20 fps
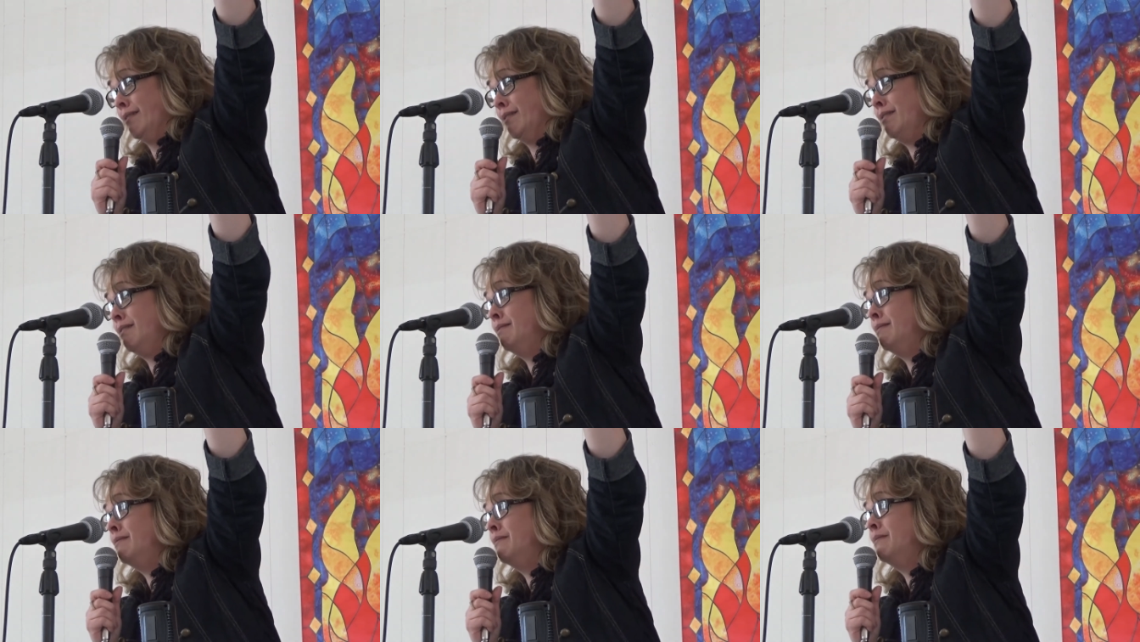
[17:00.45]

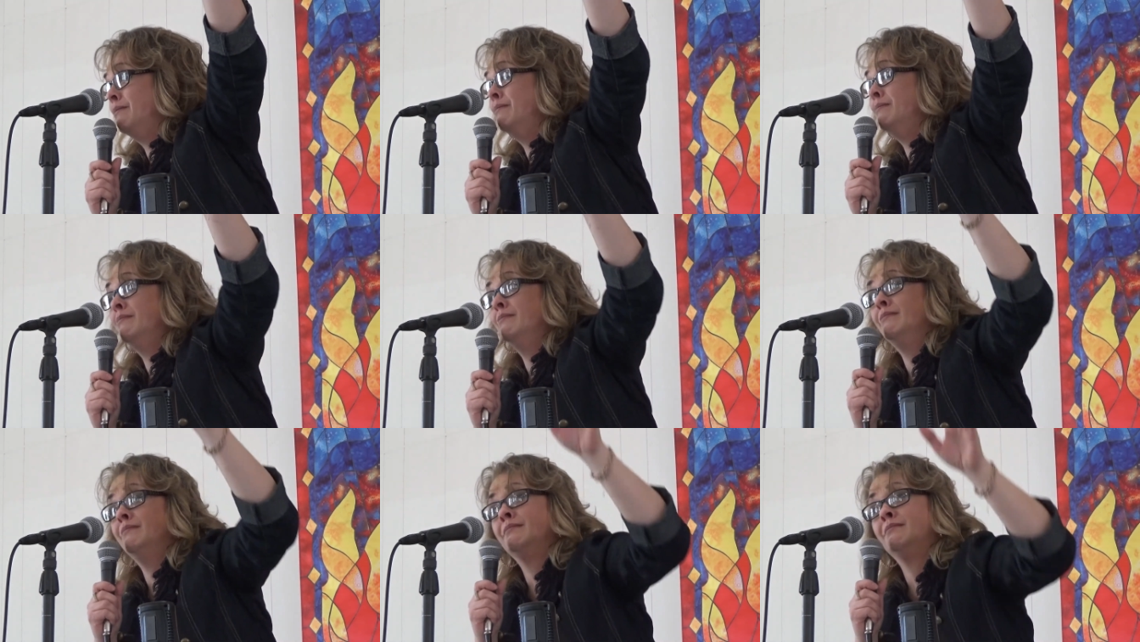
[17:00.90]

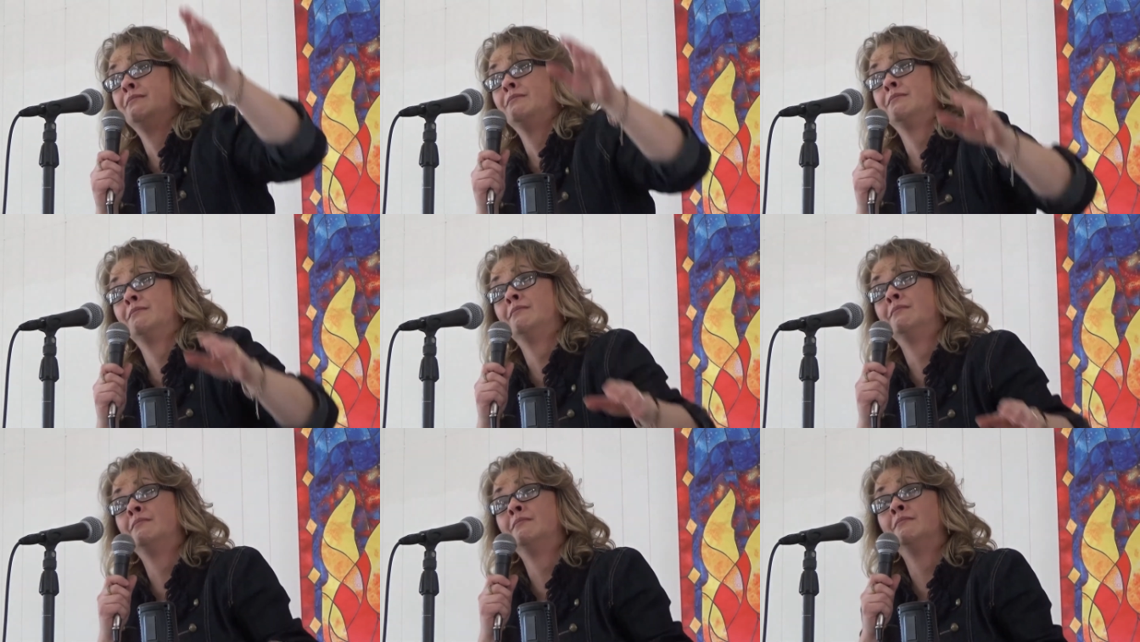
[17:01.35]

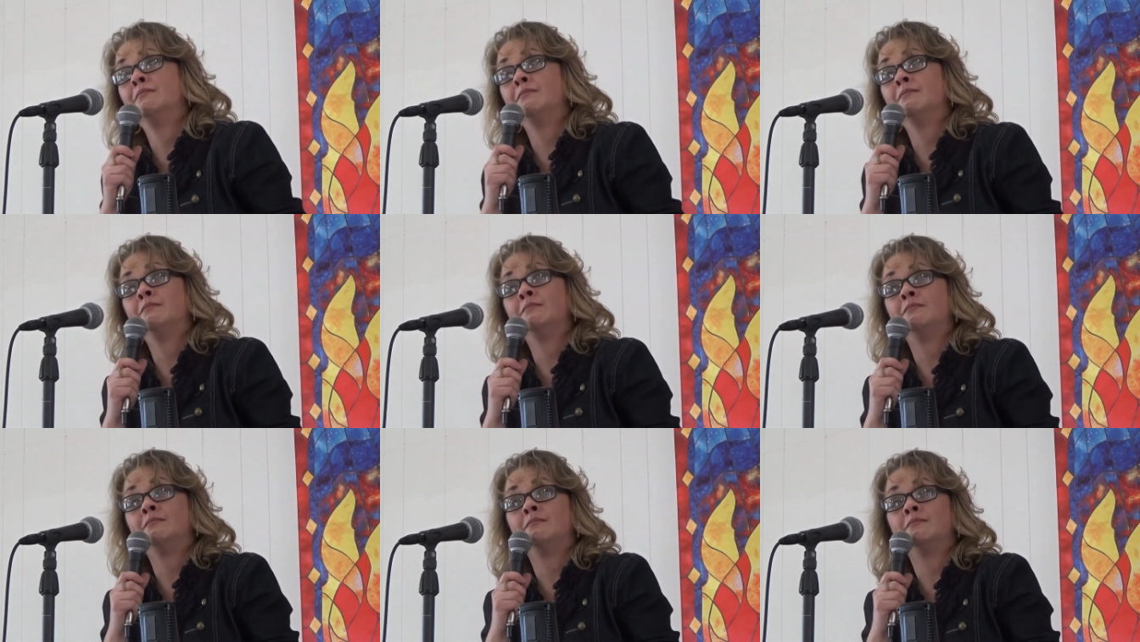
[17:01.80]

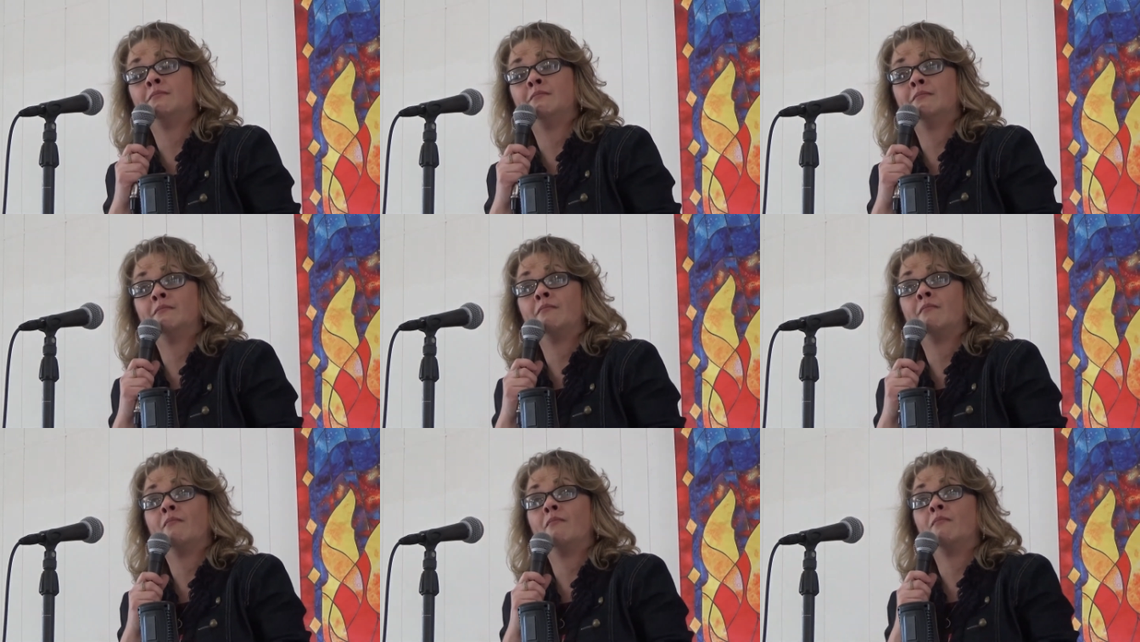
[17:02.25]
Amen.
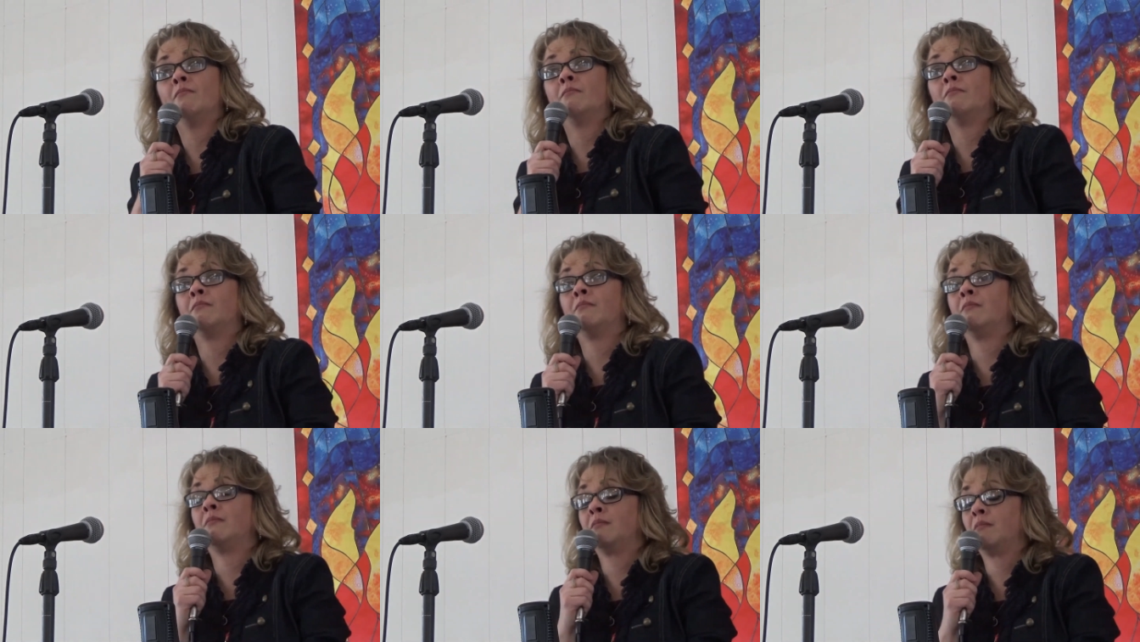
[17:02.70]

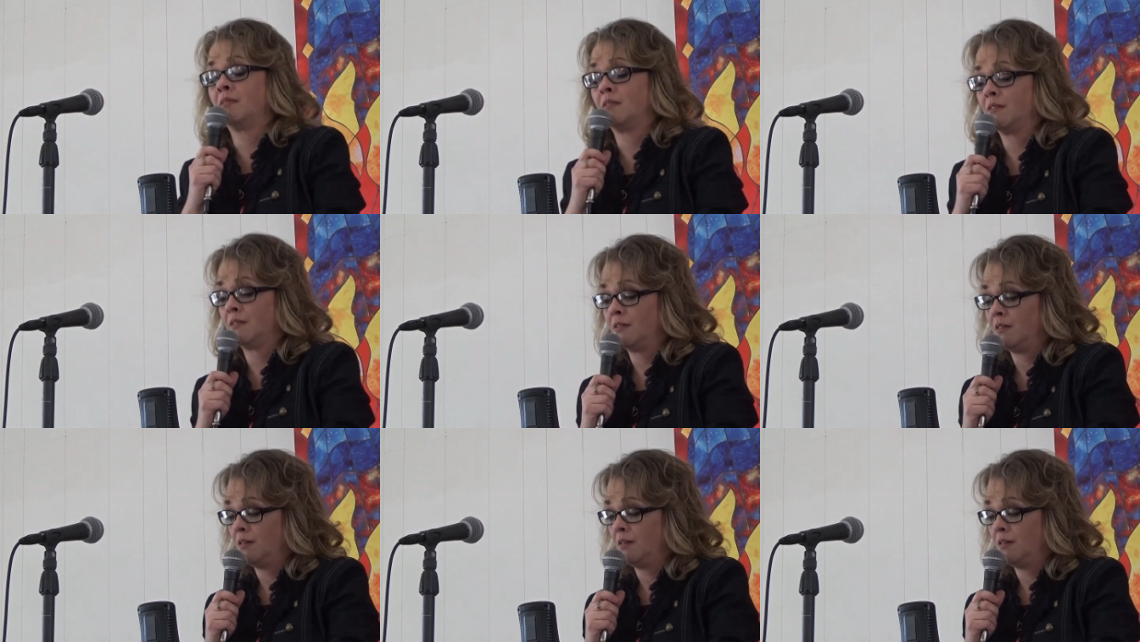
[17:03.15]
Right.